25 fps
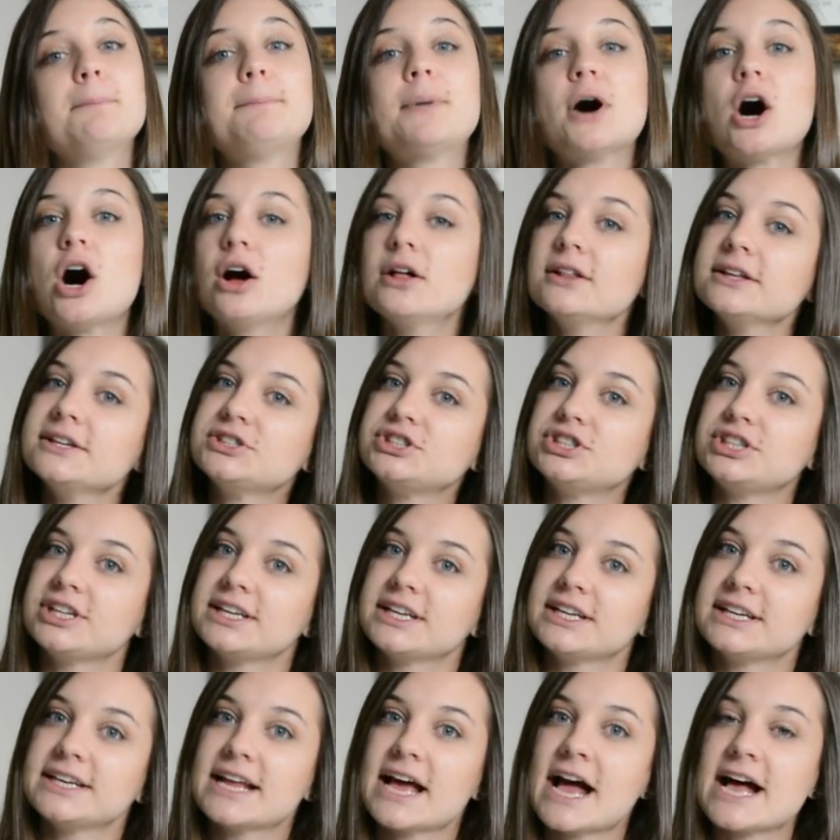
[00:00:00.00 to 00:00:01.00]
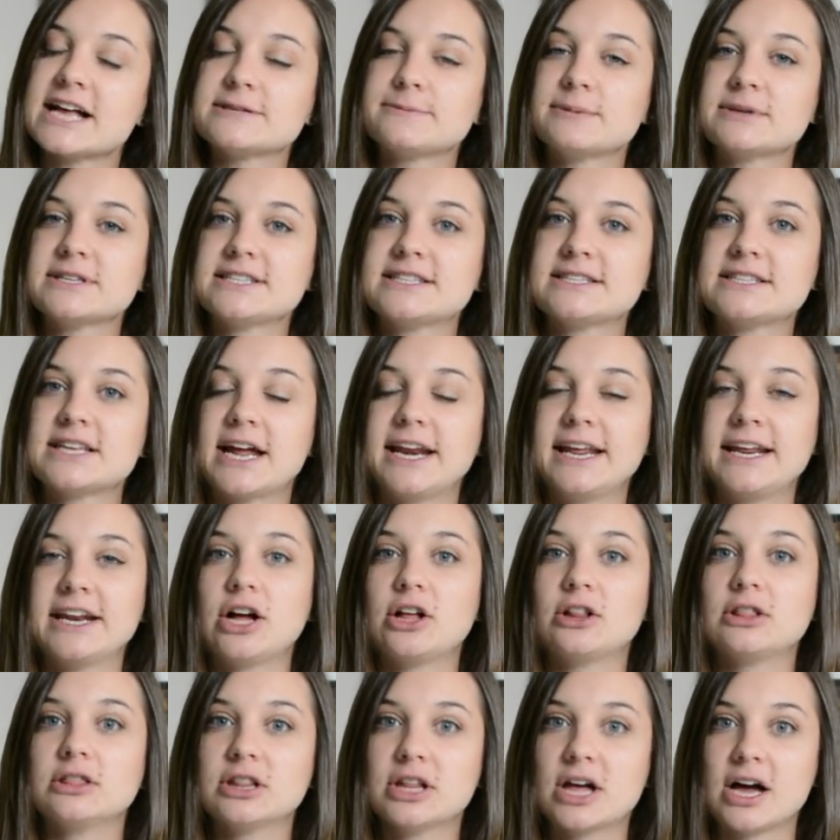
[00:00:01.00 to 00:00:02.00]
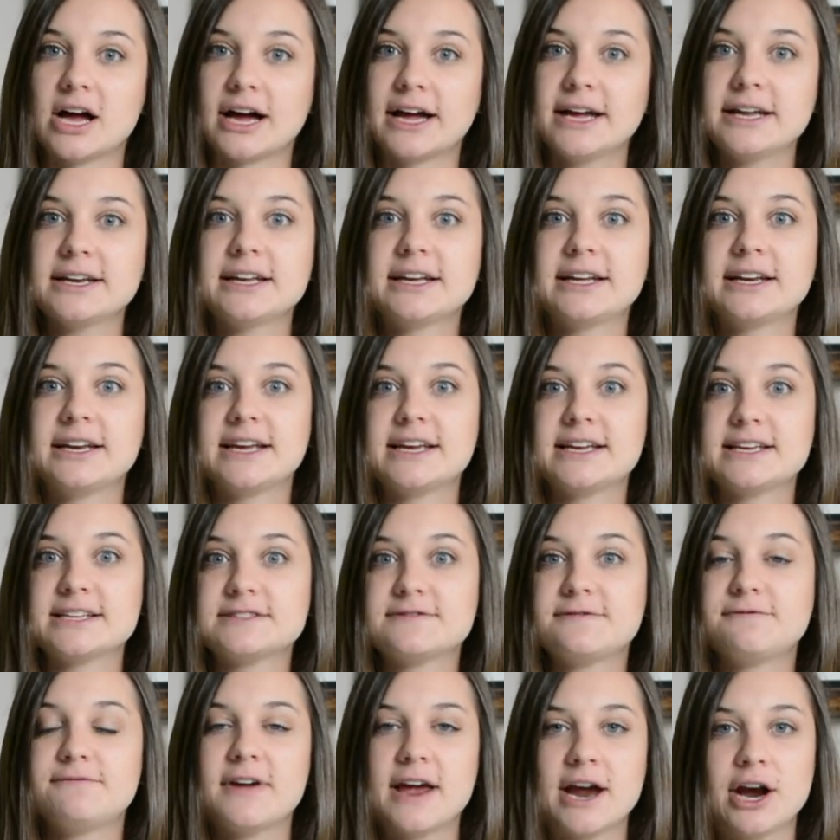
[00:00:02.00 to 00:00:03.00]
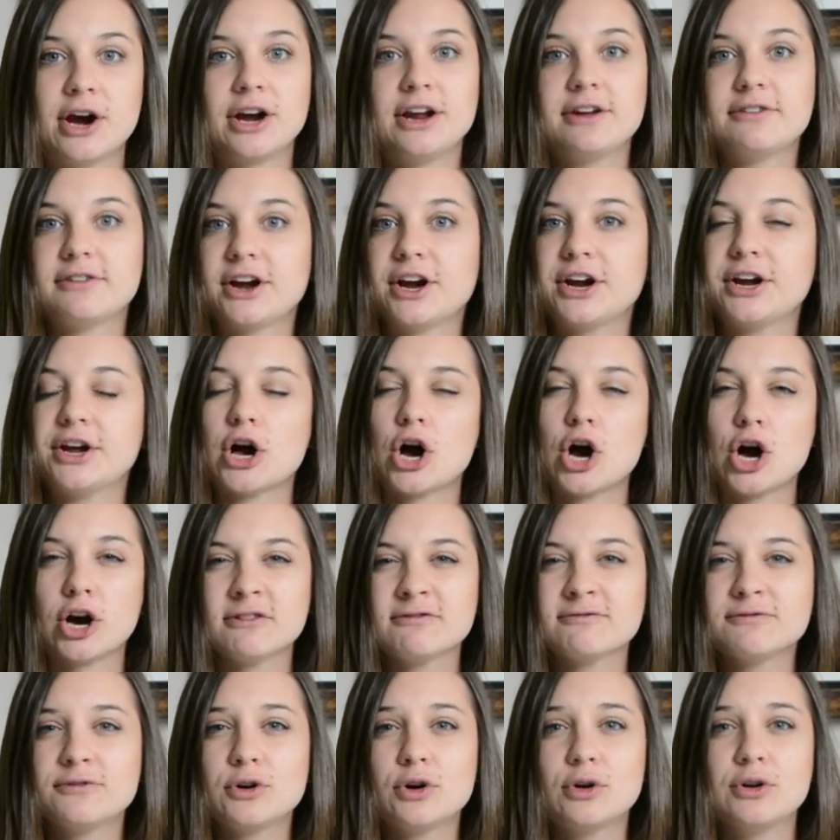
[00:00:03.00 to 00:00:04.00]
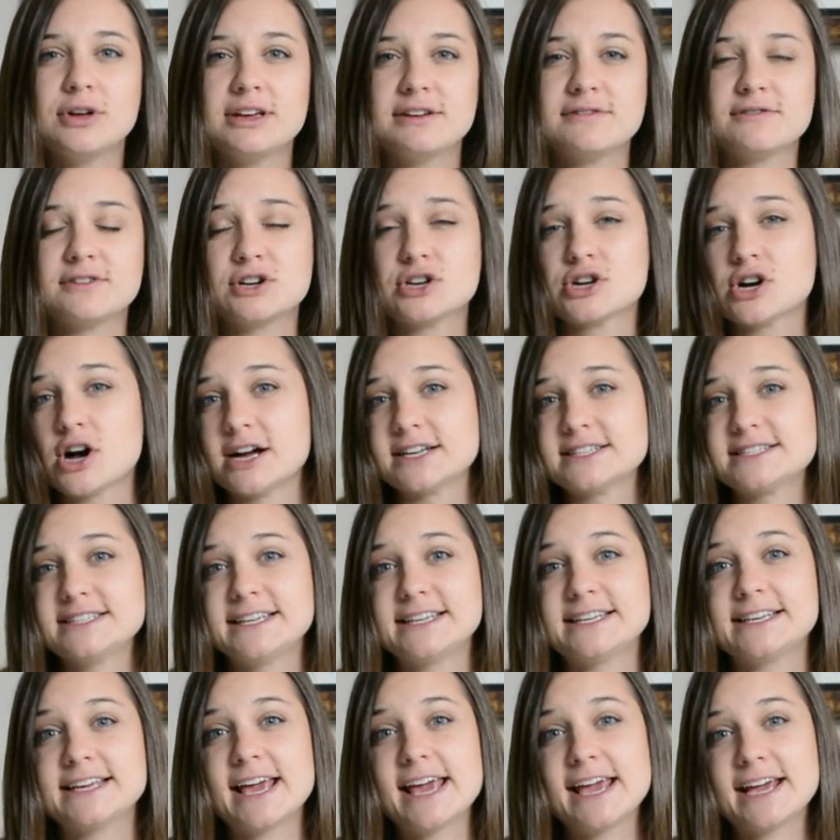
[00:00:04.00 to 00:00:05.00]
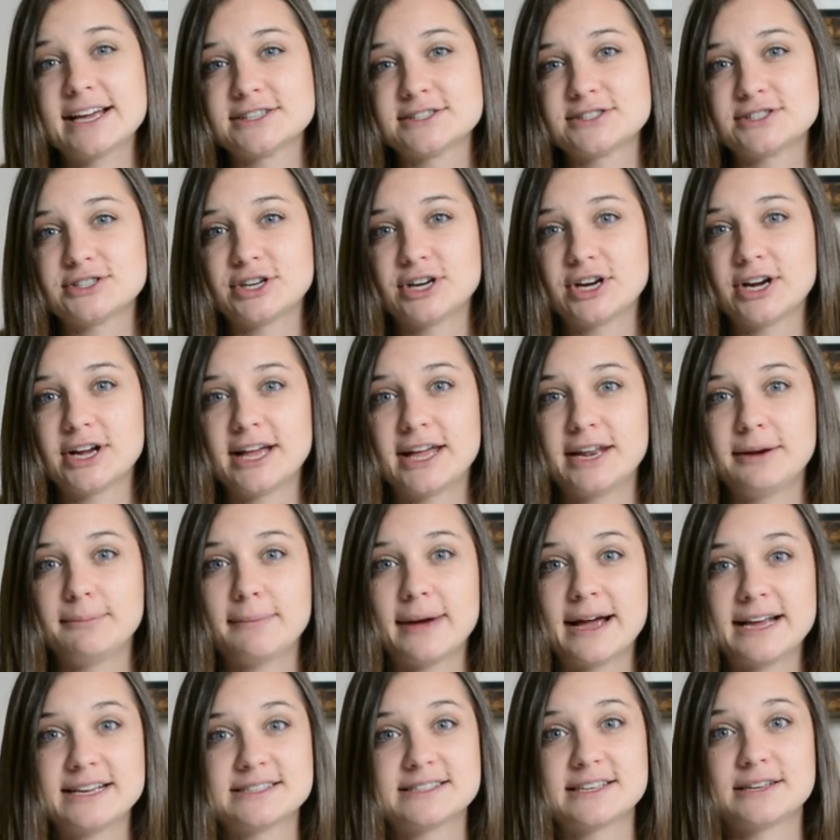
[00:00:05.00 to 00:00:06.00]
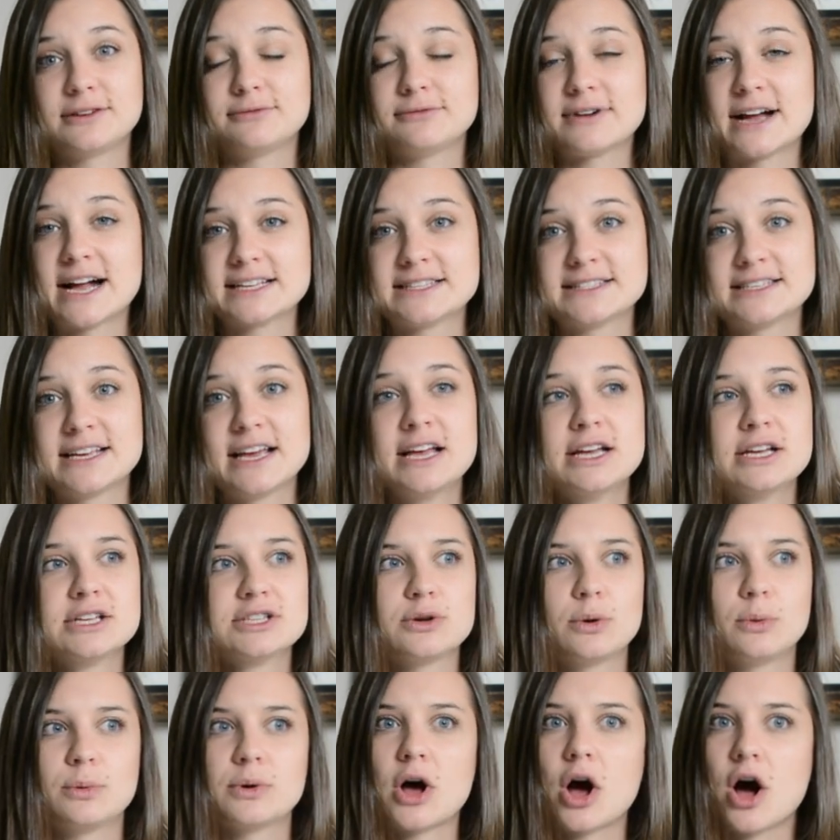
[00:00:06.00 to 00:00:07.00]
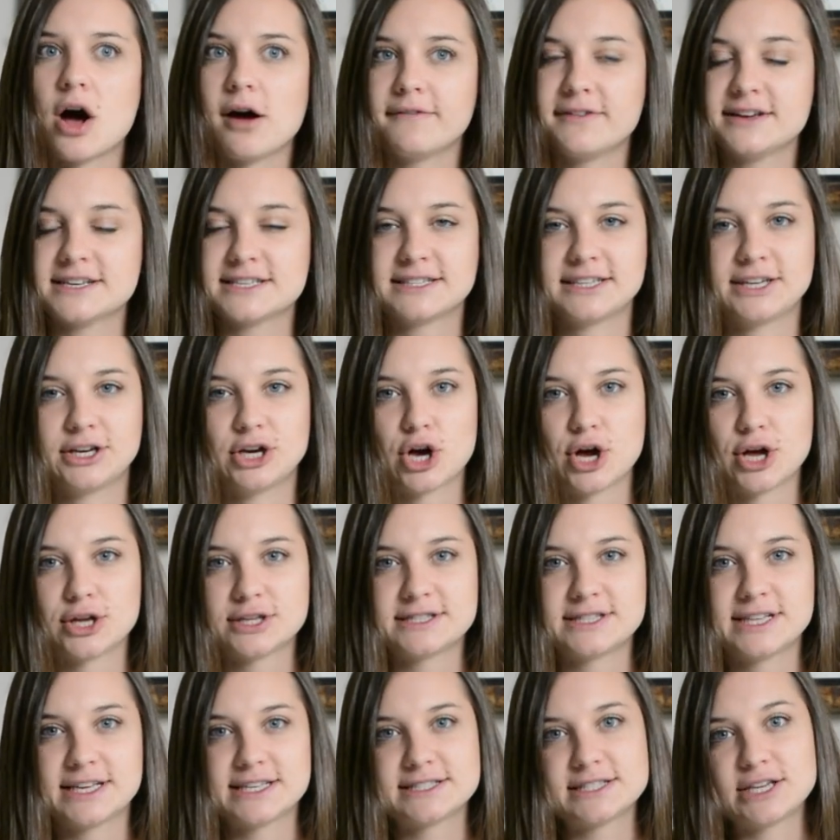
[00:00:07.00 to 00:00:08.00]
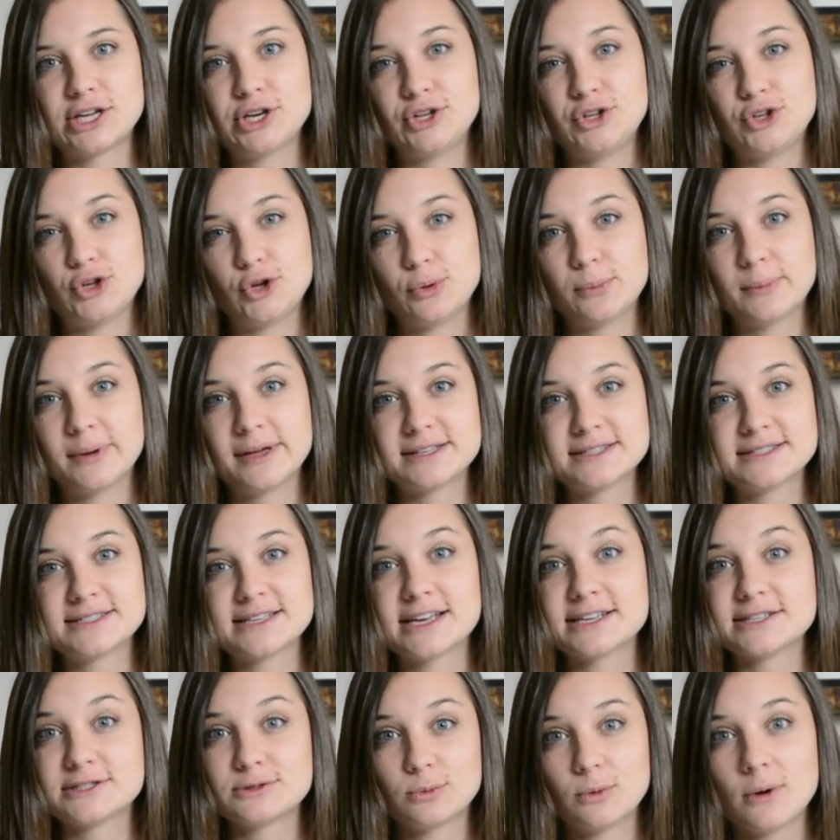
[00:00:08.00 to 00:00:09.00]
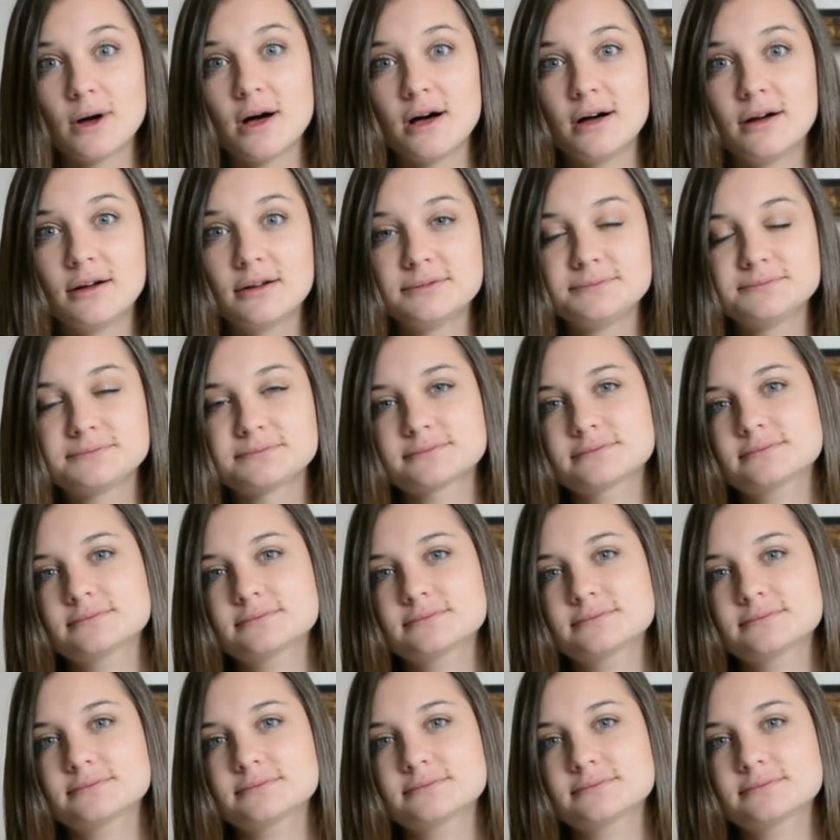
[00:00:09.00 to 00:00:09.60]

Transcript: Poligeenan has been studied a lot and is very, very harmful, even causing cancer in mice and rats, so it would obviously cause this in humans as well.